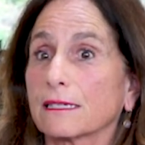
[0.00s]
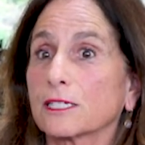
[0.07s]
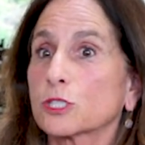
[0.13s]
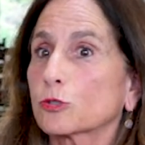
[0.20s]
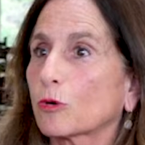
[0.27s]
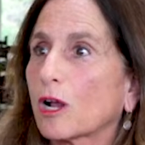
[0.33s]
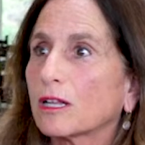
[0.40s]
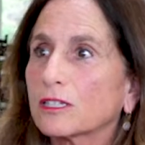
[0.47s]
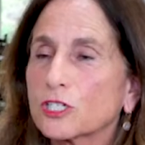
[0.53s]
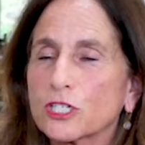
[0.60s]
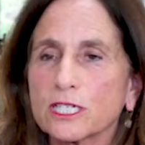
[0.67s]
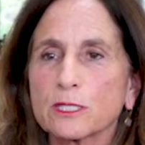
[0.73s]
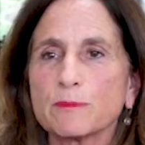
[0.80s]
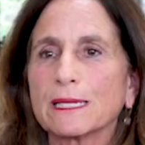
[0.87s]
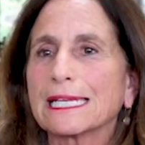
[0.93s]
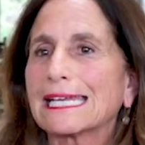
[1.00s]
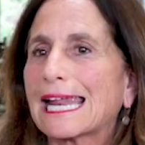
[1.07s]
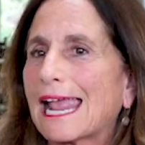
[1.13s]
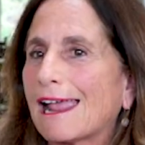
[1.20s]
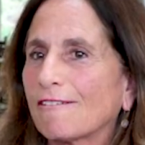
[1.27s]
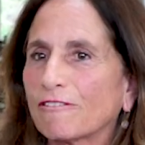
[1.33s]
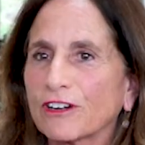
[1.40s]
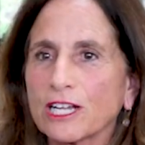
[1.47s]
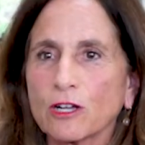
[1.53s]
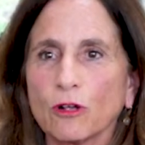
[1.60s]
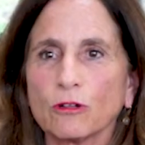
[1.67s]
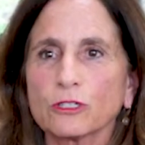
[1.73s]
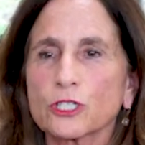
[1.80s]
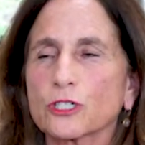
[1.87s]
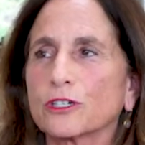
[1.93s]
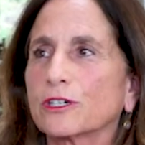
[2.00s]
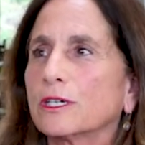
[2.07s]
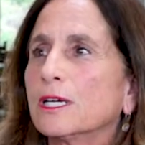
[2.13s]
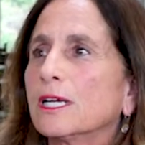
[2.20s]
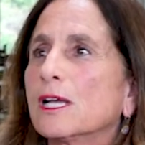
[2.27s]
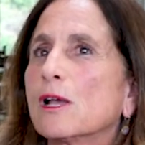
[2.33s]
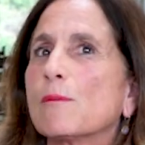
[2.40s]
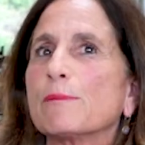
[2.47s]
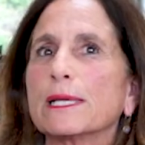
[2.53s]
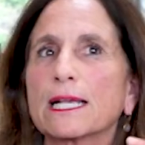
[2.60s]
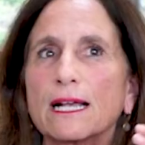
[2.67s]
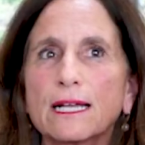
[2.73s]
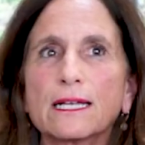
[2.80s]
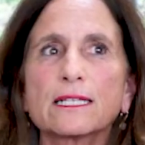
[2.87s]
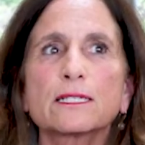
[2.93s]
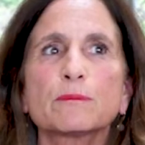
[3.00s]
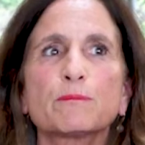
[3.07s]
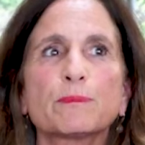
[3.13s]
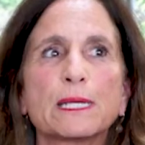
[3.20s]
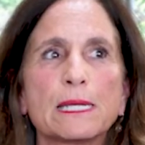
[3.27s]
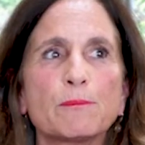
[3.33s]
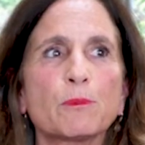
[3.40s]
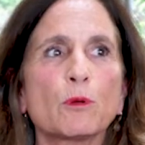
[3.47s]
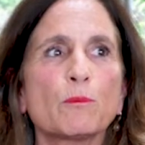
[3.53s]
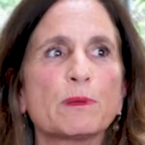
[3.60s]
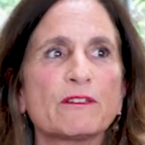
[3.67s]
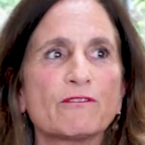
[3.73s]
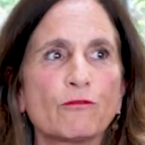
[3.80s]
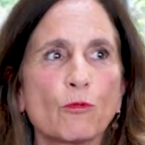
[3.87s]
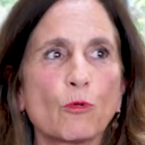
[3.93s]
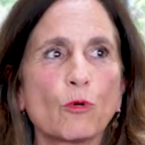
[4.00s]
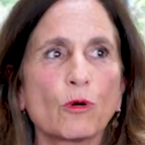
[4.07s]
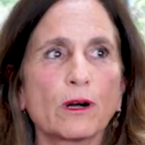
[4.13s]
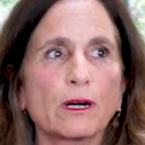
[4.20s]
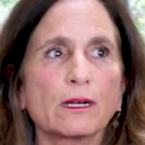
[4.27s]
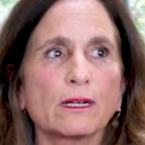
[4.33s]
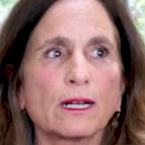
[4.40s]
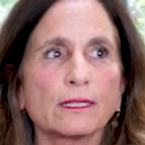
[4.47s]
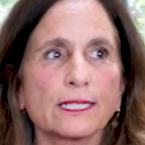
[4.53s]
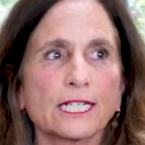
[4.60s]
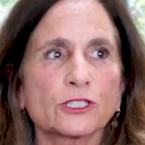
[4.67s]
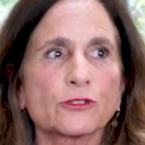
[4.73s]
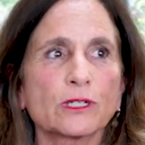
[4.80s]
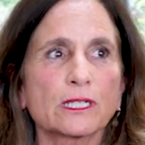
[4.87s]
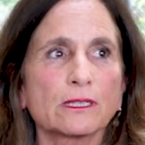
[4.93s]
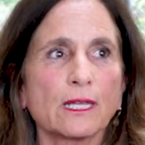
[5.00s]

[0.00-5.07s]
Astrology has been in every culture because people before electric